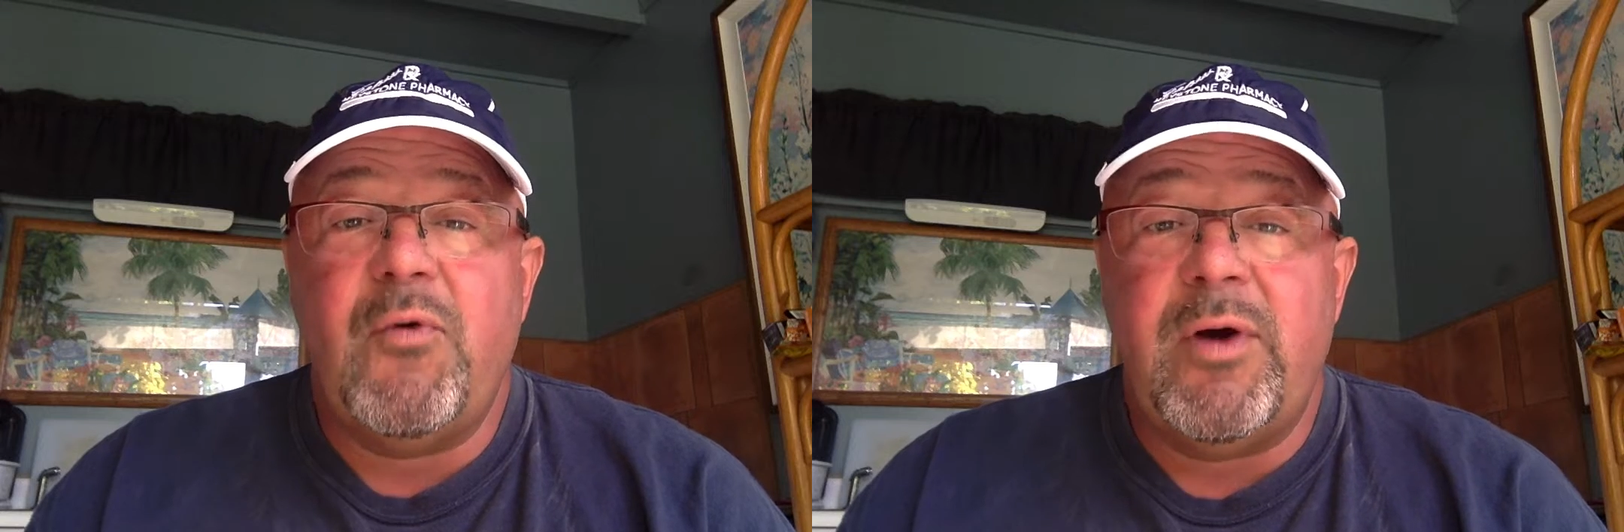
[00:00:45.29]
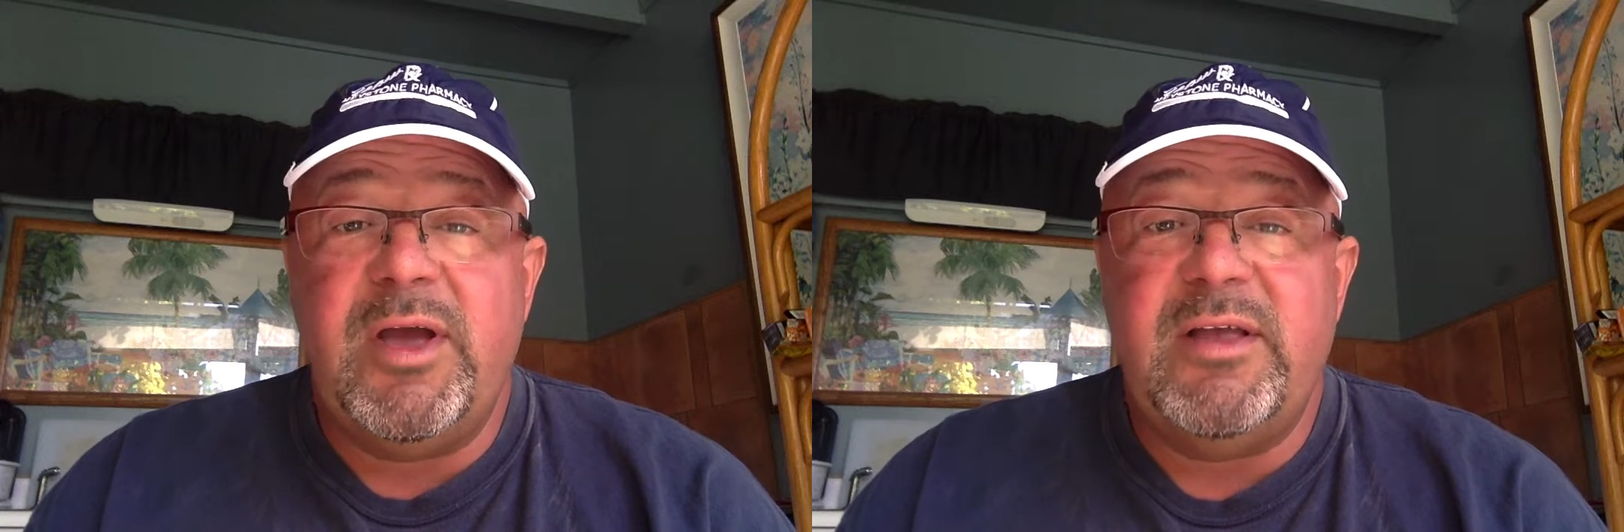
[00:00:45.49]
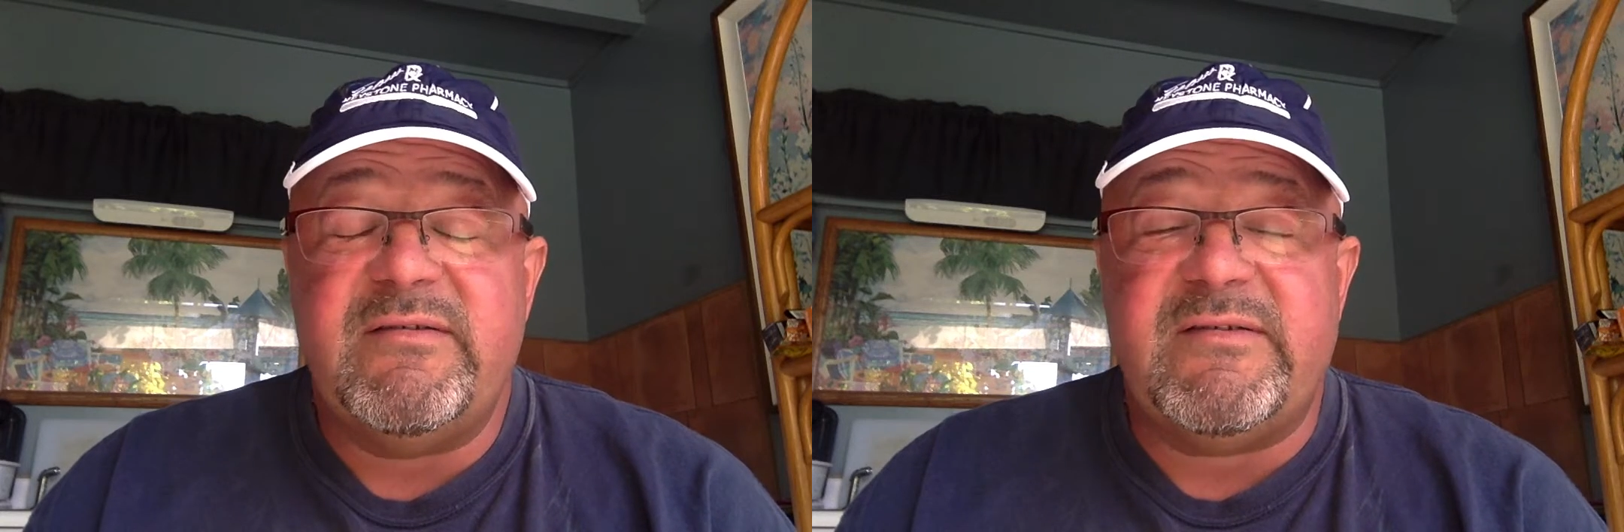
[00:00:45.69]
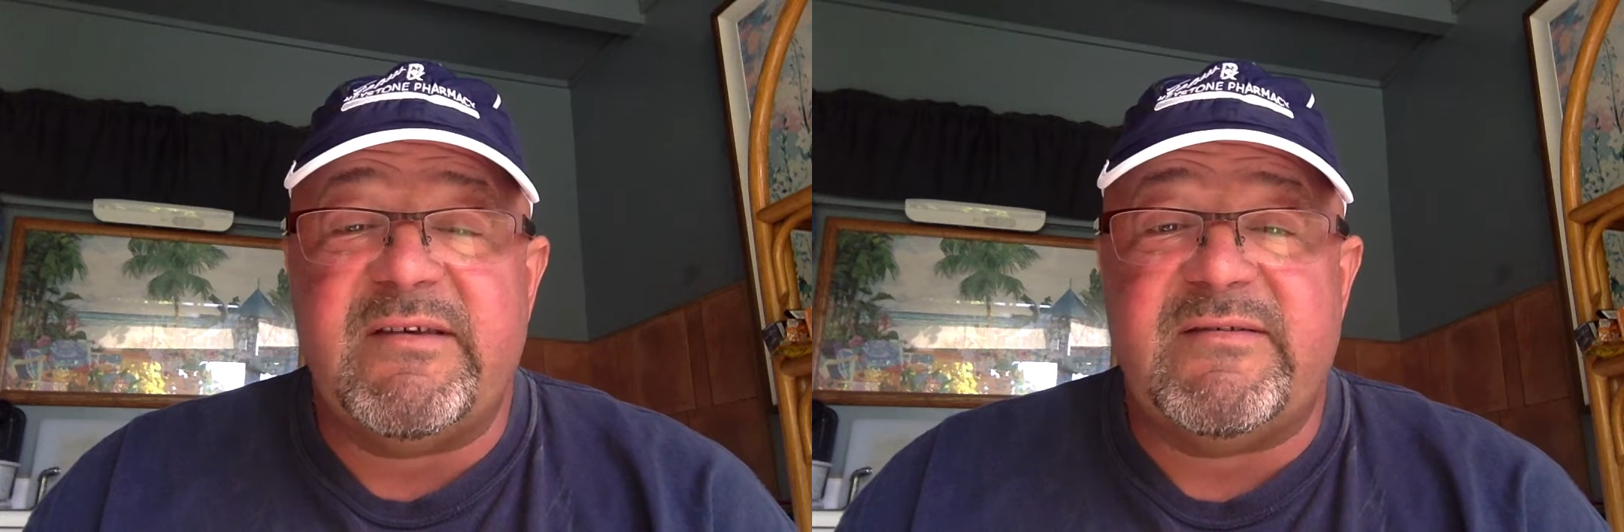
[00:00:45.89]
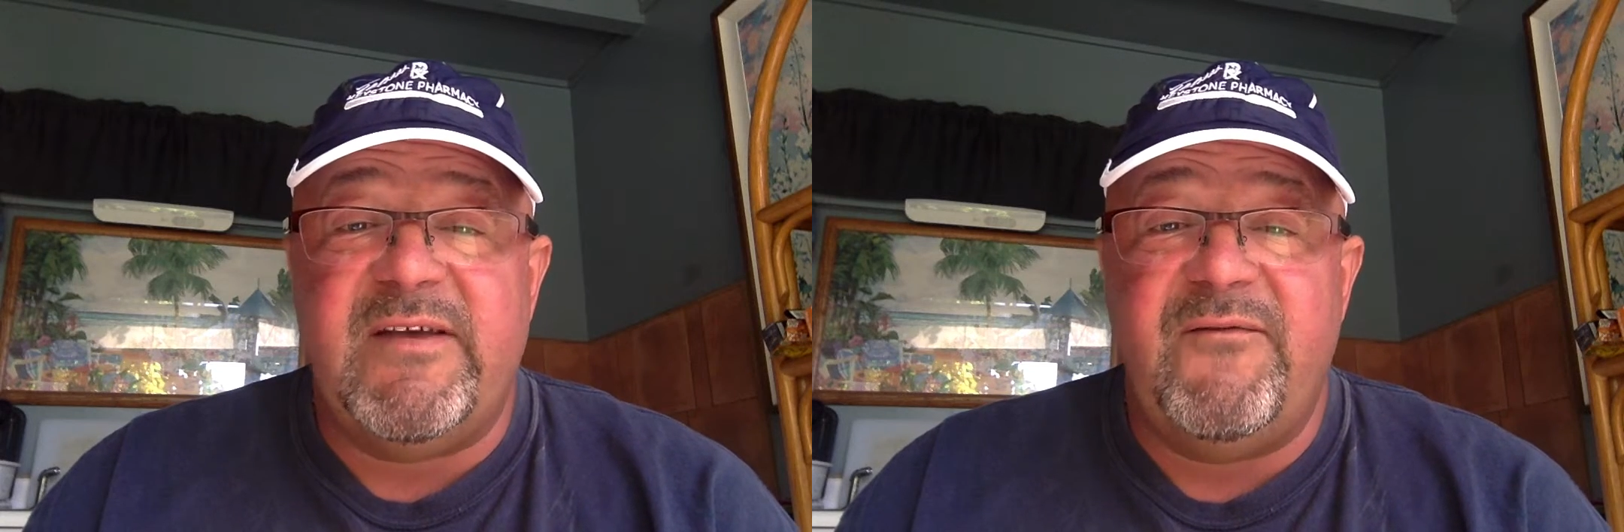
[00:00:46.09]
40 to
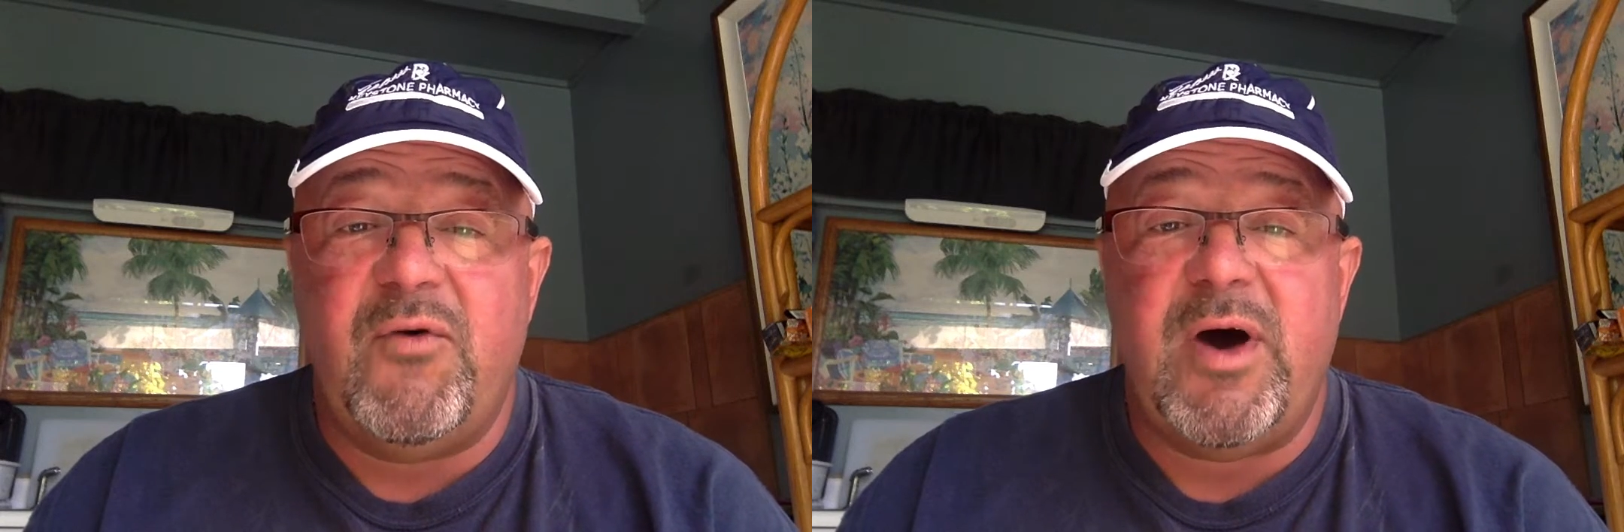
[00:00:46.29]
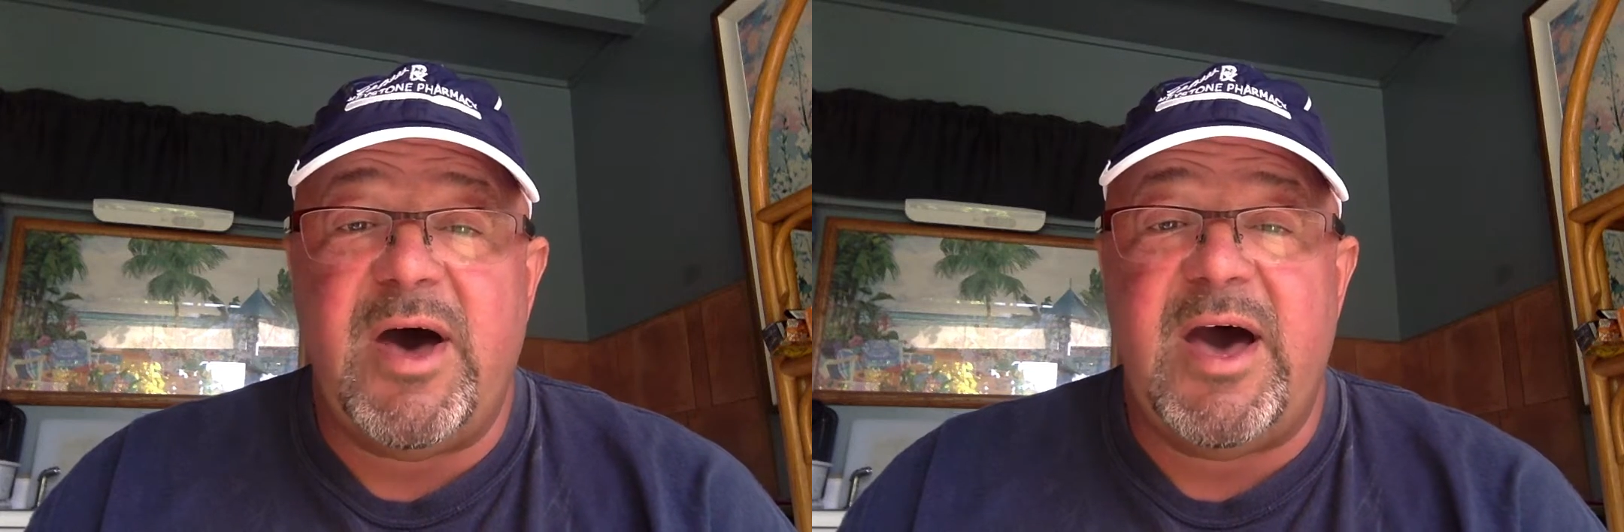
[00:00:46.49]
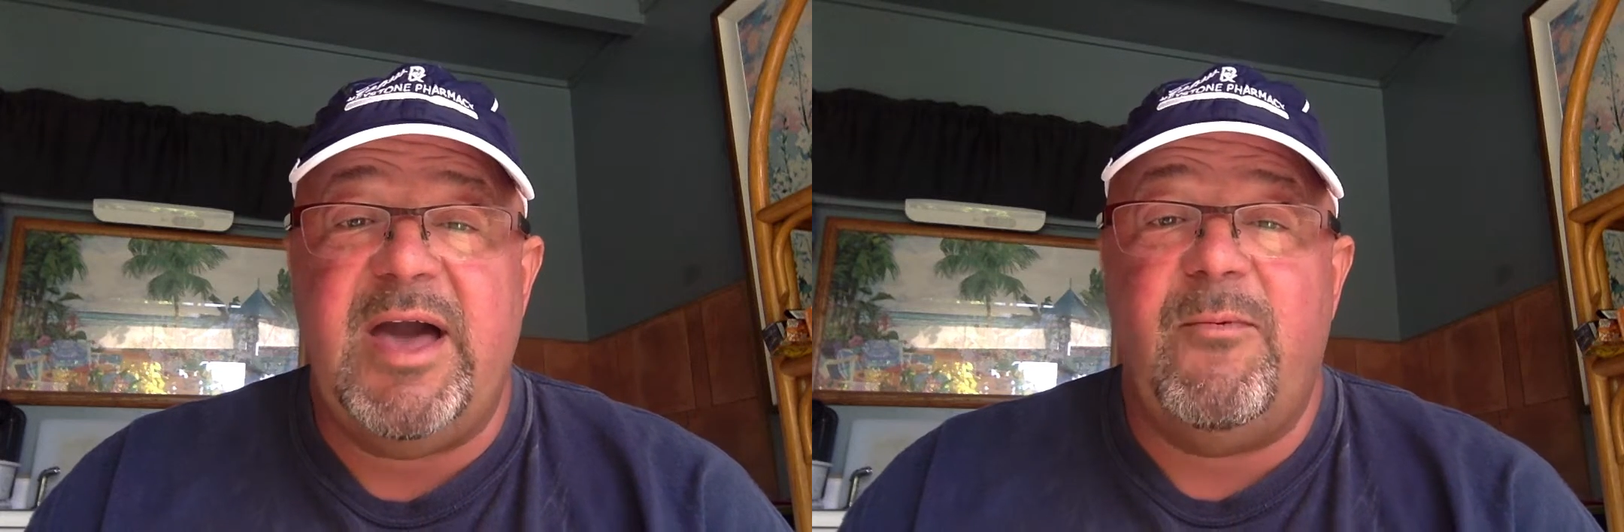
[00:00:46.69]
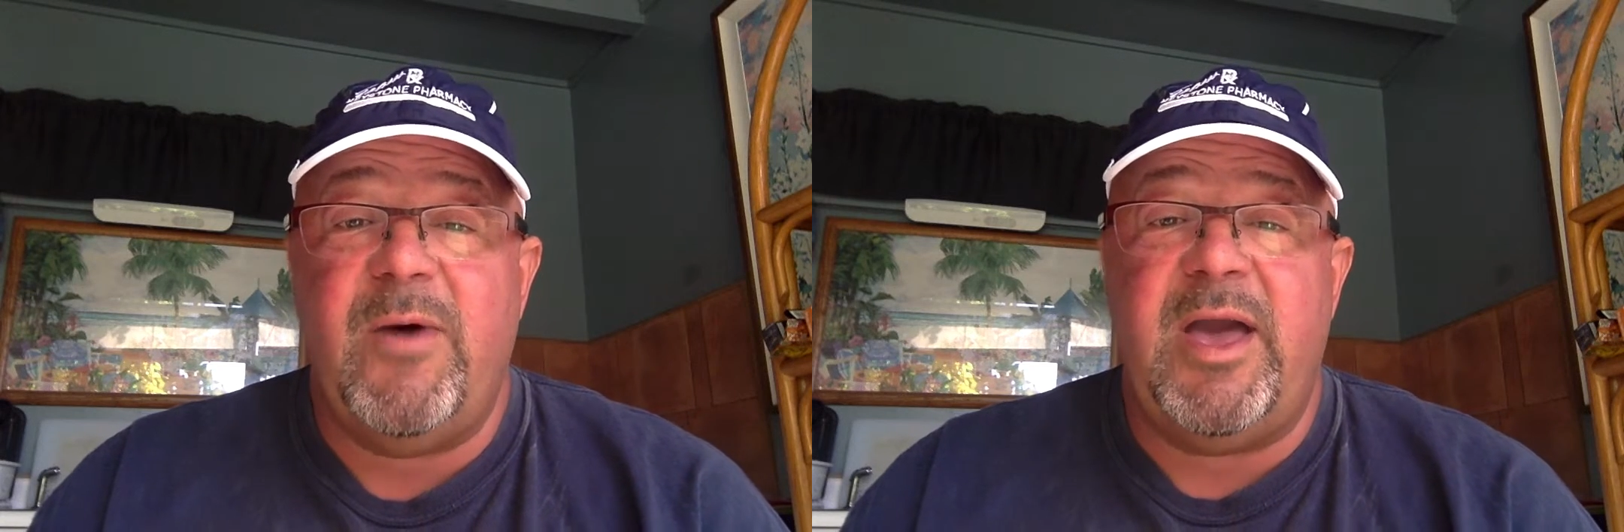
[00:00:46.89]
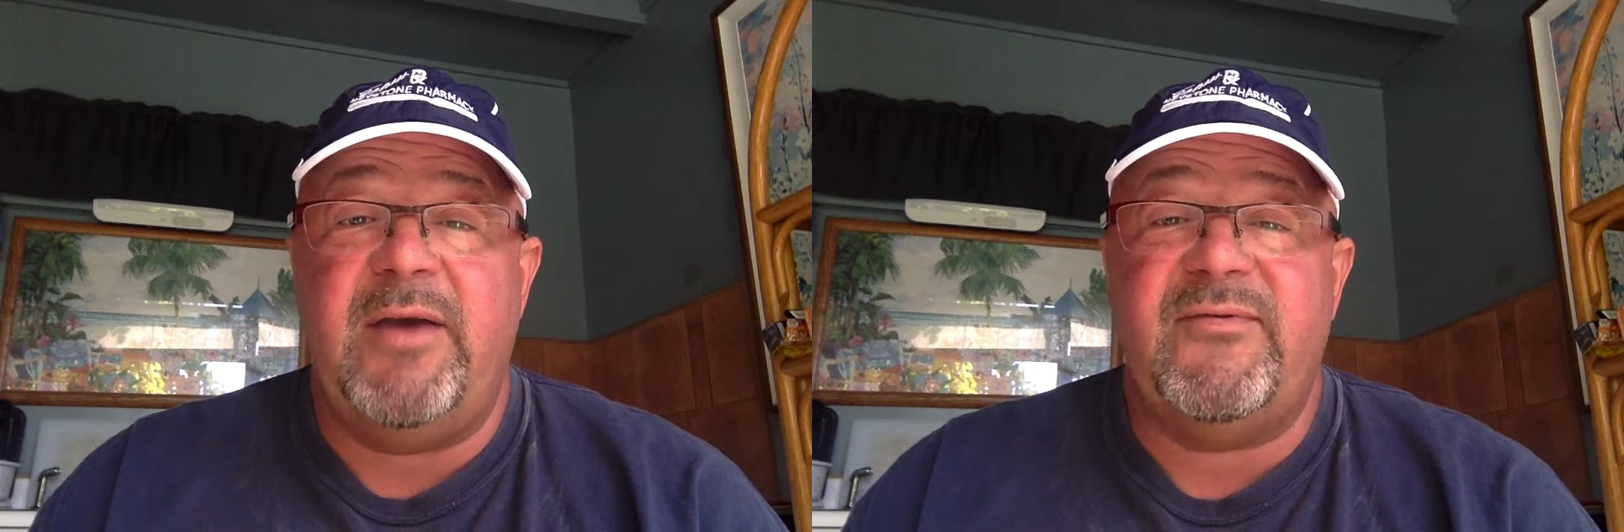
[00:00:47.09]
60 foot high
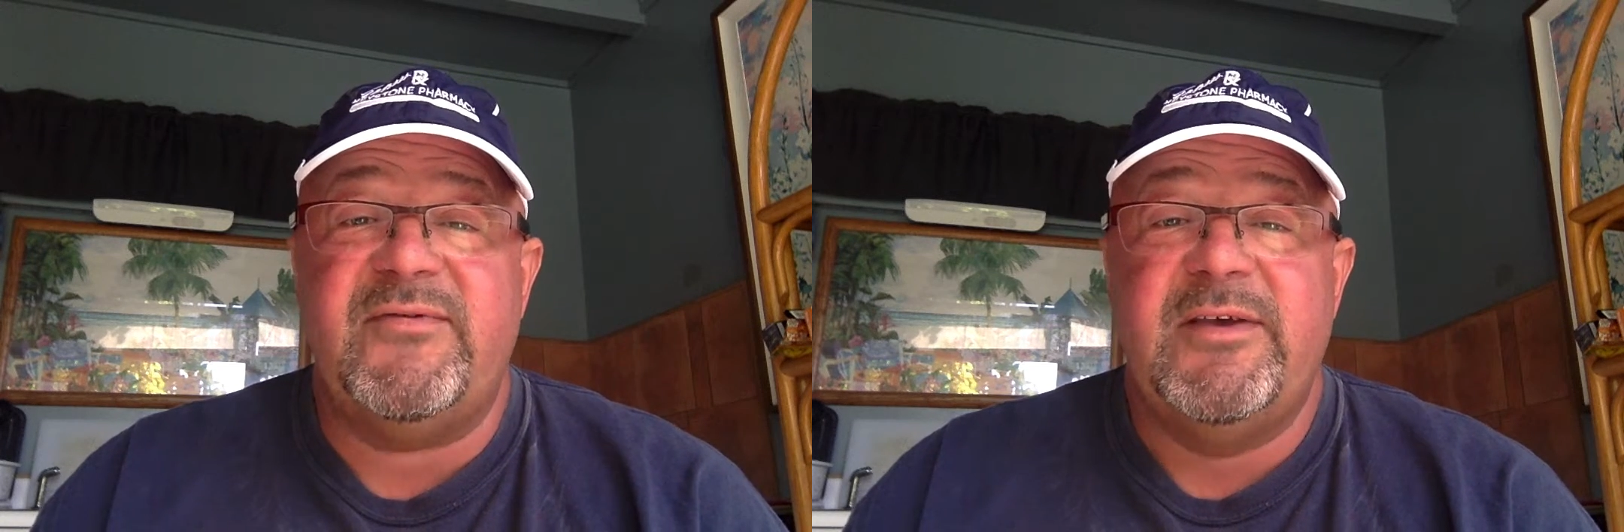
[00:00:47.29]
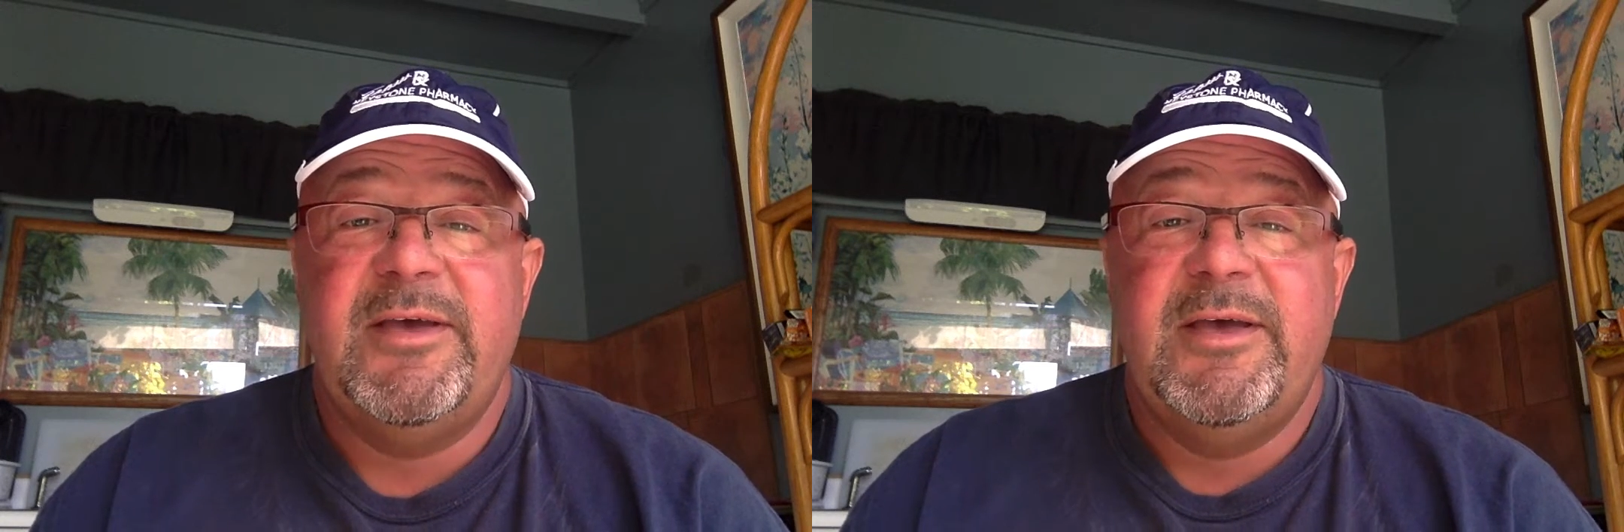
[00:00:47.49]
waves.